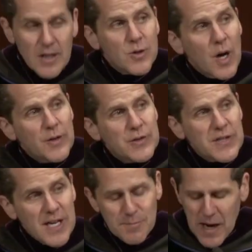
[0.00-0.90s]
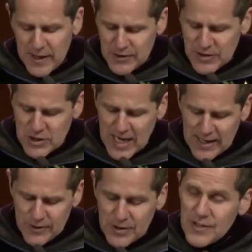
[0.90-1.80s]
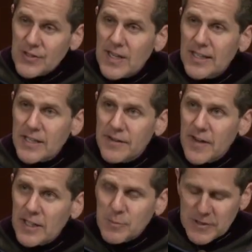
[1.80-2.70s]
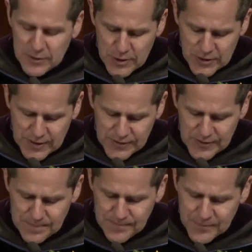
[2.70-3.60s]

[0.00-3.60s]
to understand policy challenges, and to develop solutions.